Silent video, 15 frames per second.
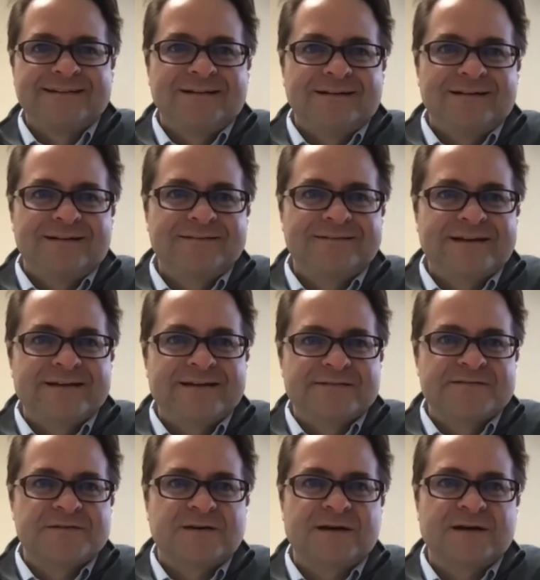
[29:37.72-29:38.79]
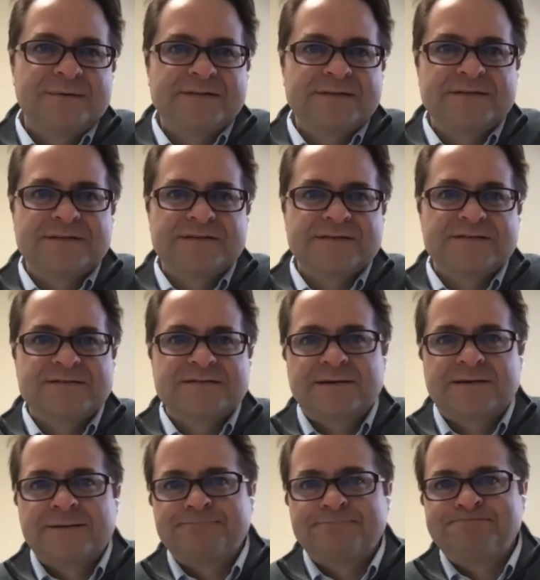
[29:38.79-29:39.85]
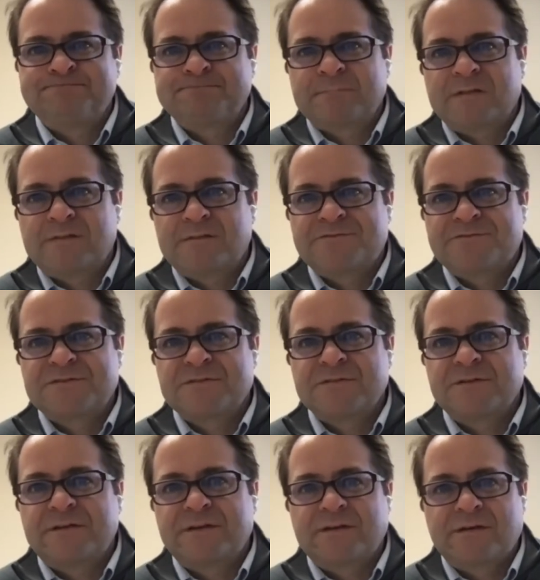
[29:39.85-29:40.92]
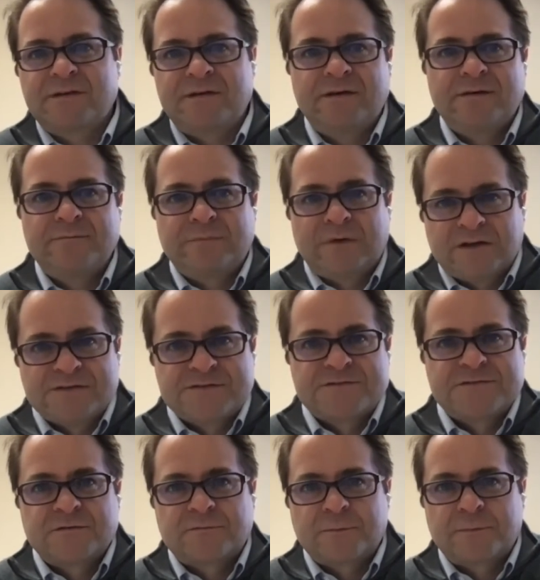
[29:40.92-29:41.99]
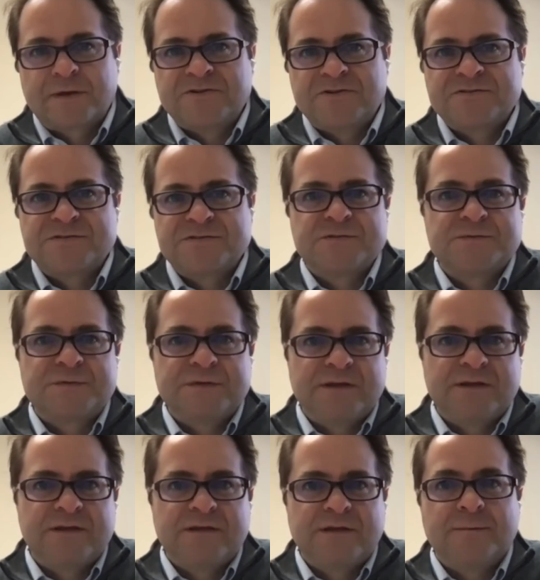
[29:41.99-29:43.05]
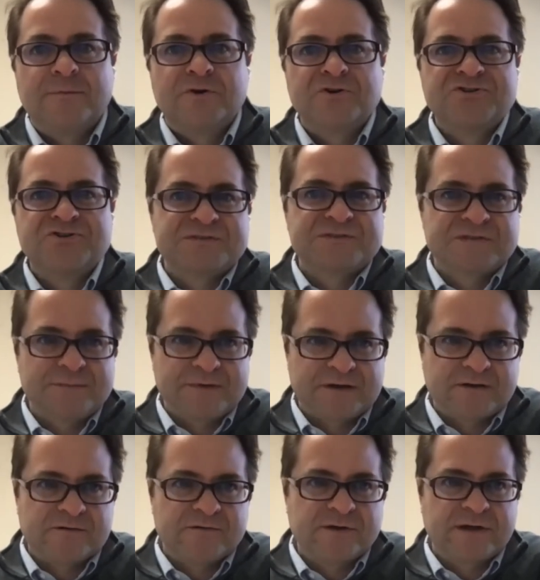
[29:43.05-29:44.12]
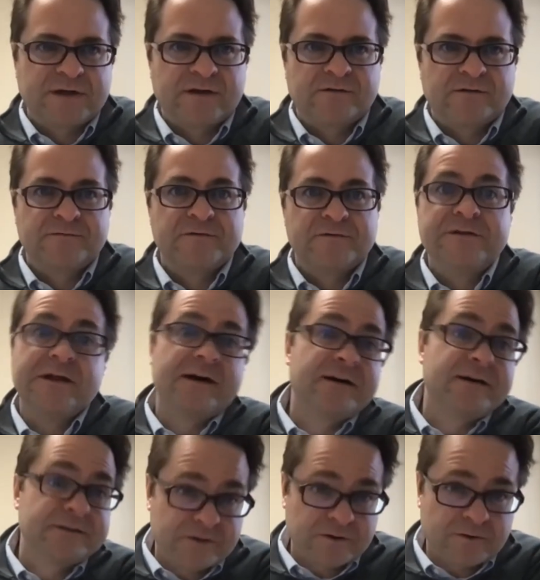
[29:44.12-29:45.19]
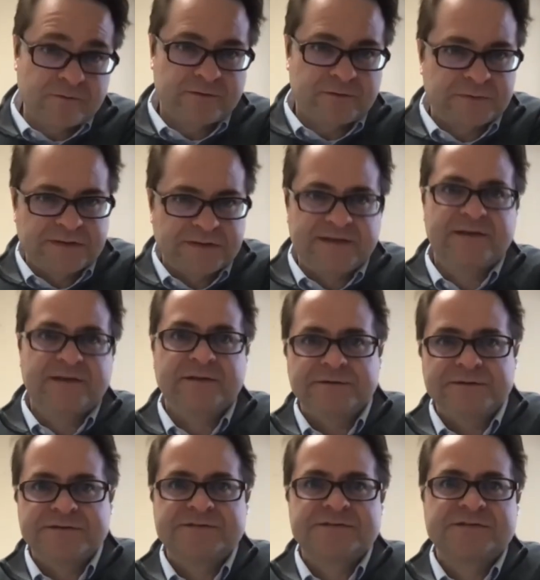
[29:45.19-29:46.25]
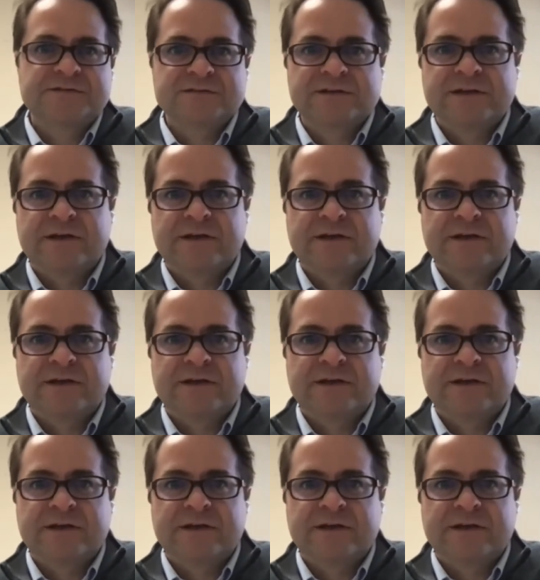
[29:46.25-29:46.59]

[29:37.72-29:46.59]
Okay, so how about this? There's certainly a concern for patients who need emergency medical care for non-COVID related illnesses like